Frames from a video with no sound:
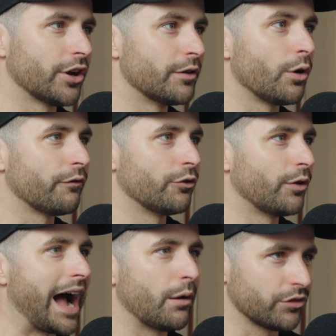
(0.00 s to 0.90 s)
not
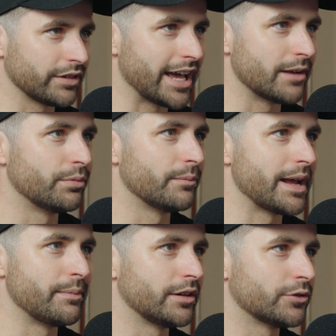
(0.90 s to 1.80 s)
for hours on end, but
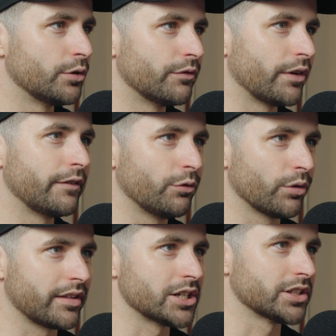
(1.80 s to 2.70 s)
maybe 2, 3, 4
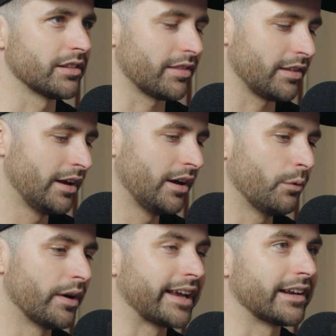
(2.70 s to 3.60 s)
sessions
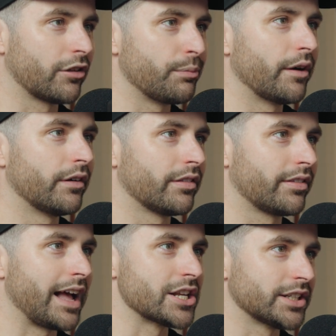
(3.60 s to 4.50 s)
where they can
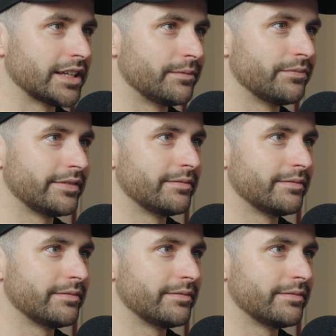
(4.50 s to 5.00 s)
experience actually